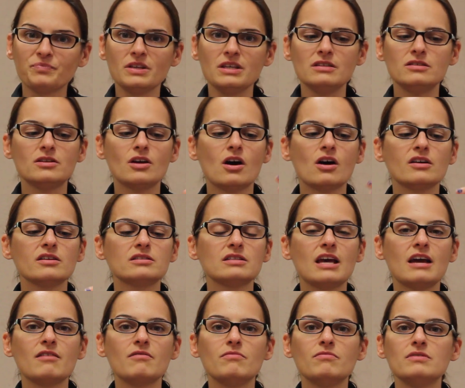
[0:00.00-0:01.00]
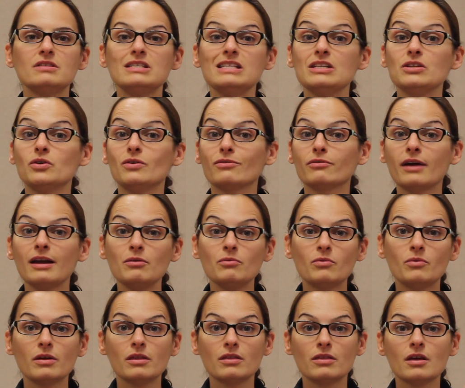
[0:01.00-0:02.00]
These dogs did
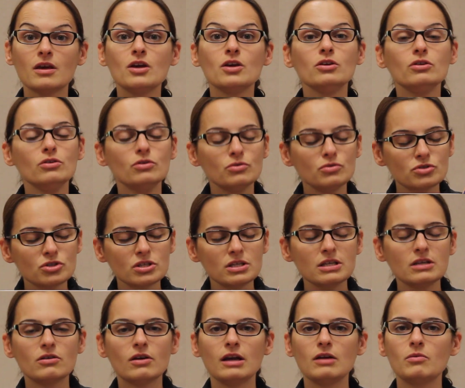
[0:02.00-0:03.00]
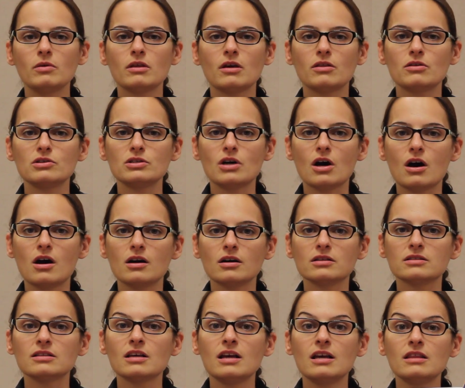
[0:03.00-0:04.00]
usually great with other
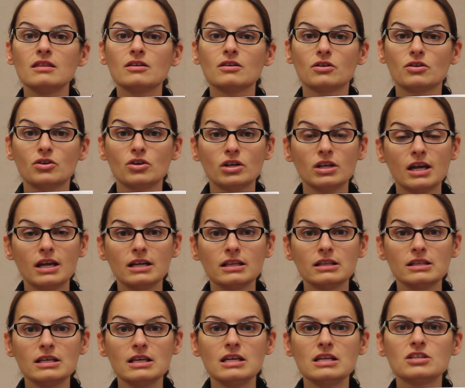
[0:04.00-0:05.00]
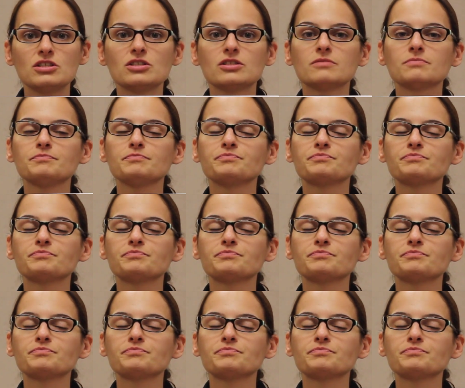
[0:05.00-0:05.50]
dogs. They're good on a leash.